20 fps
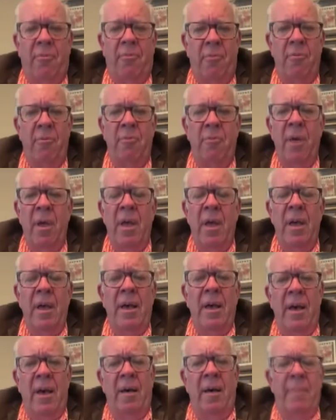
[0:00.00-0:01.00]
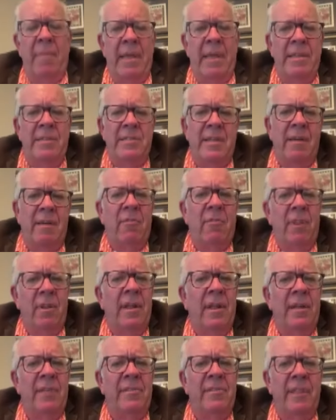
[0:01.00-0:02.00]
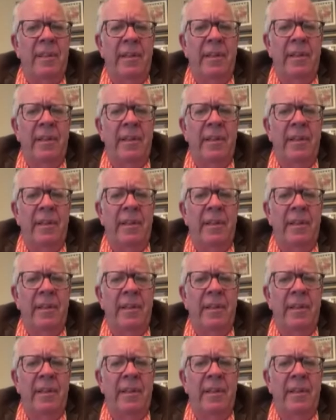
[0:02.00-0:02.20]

through means that were less than